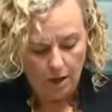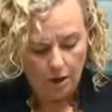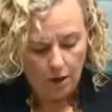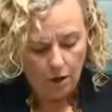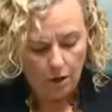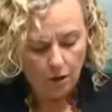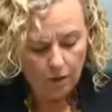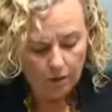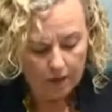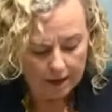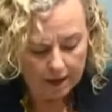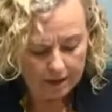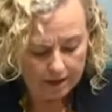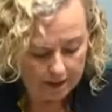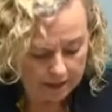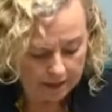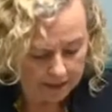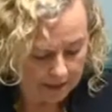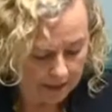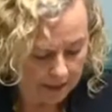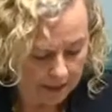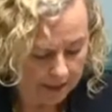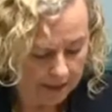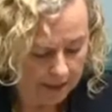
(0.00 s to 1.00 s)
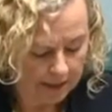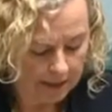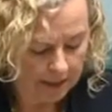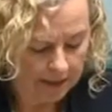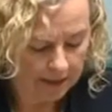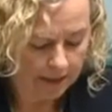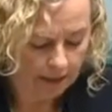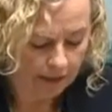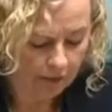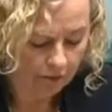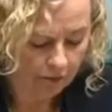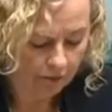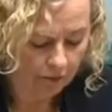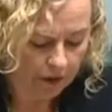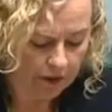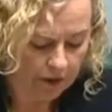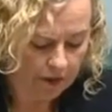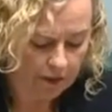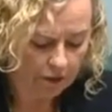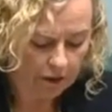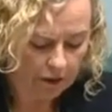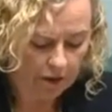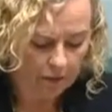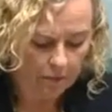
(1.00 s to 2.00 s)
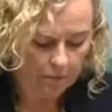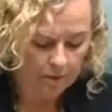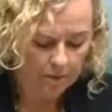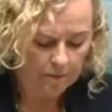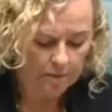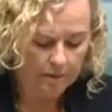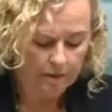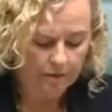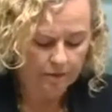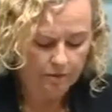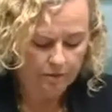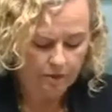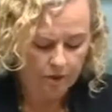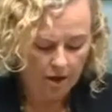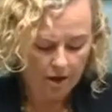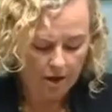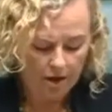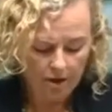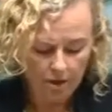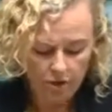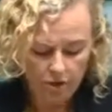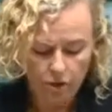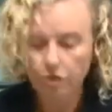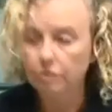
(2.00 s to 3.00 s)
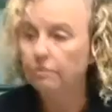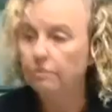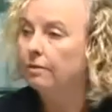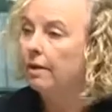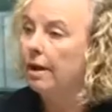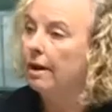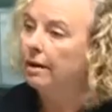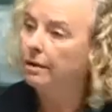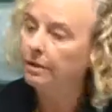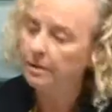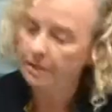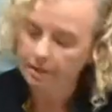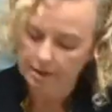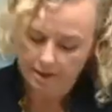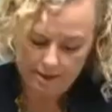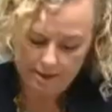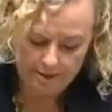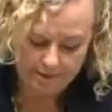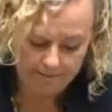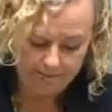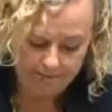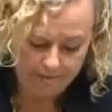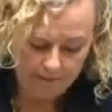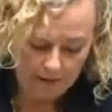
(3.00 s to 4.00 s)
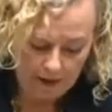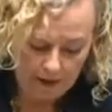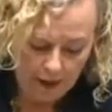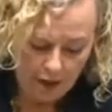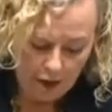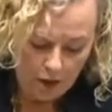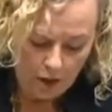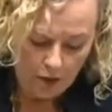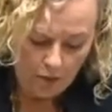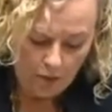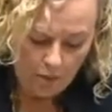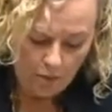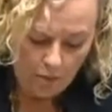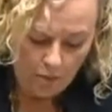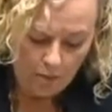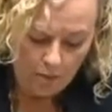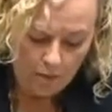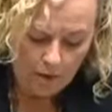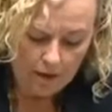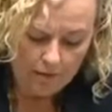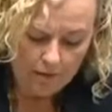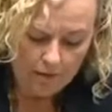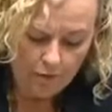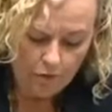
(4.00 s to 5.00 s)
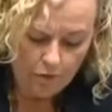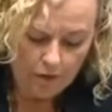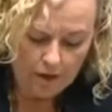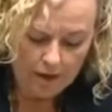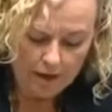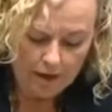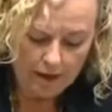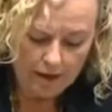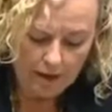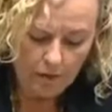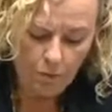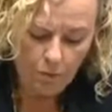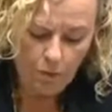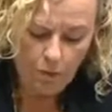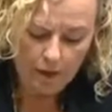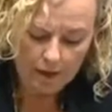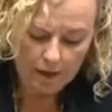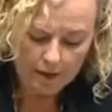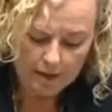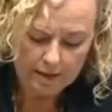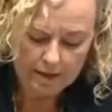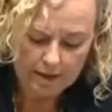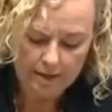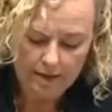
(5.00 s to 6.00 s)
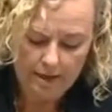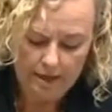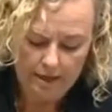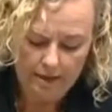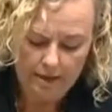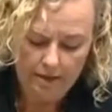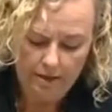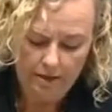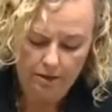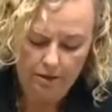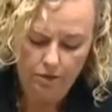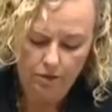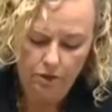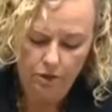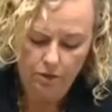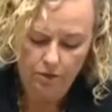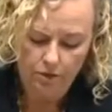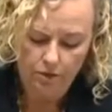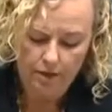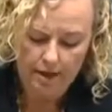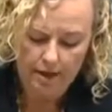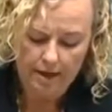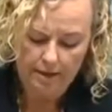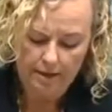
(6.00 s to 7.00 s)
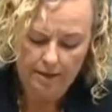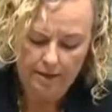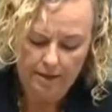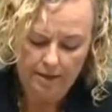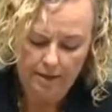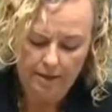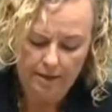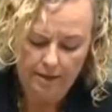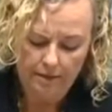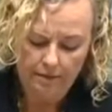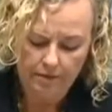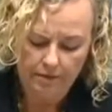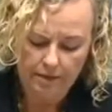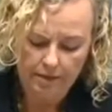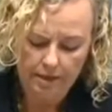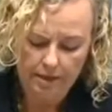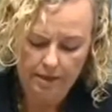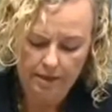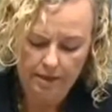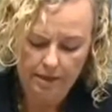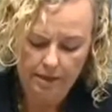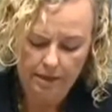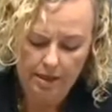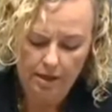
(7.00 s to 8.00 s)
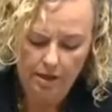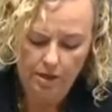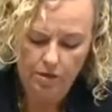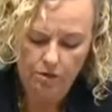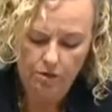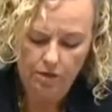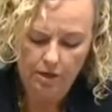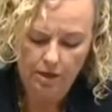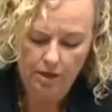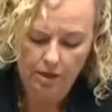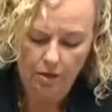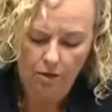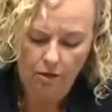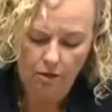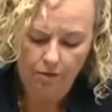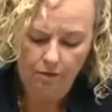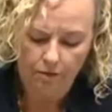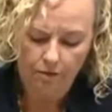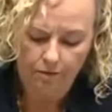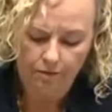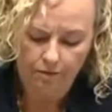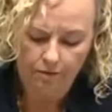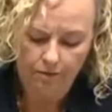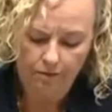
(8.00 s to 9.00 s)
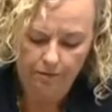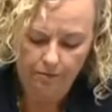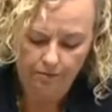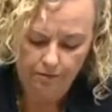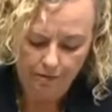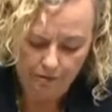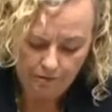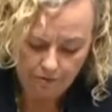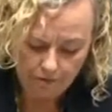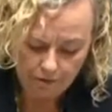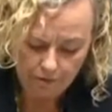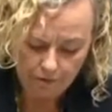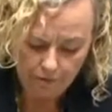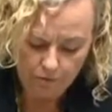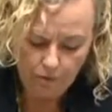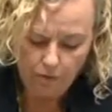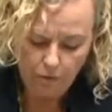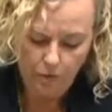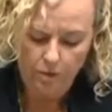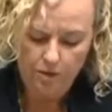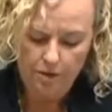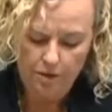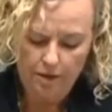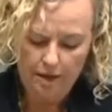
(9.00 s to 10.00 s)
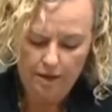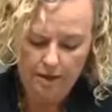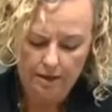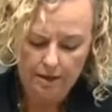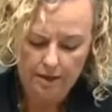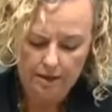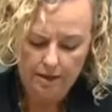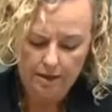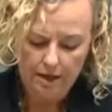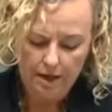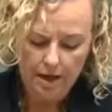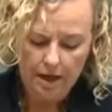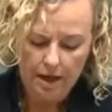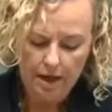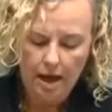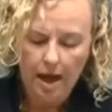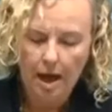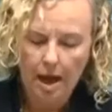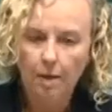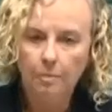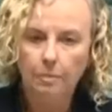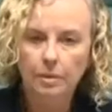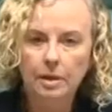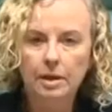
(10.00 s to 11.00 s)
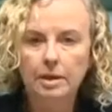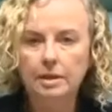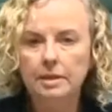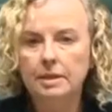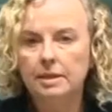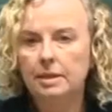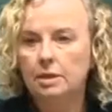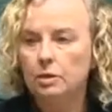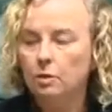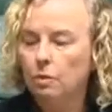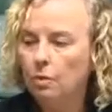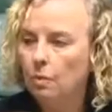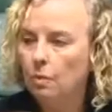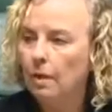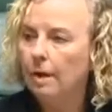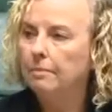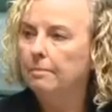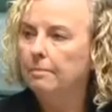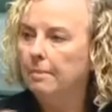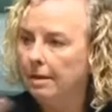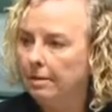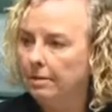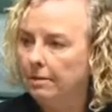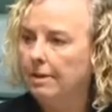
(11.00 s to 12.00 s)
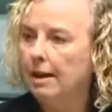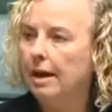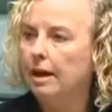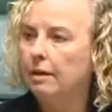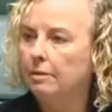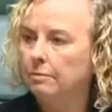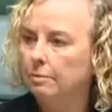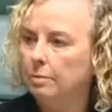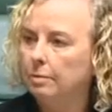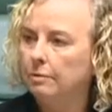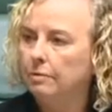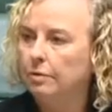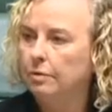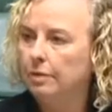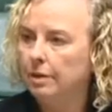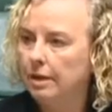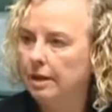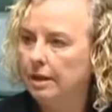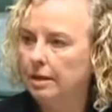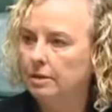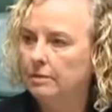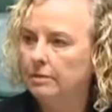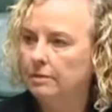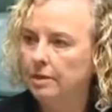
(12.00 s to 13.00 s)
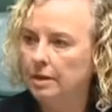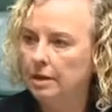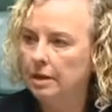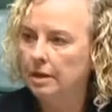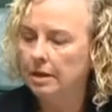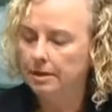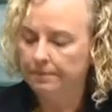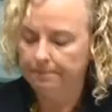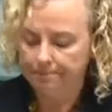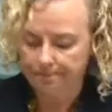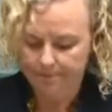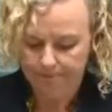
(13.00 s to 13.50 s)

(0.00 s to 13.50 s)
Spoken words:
Already this year, 63 Australian women have died due to violence. We have already well exceeded 2017's history of 54 deaths, and we are still 1 month out before the end of the year.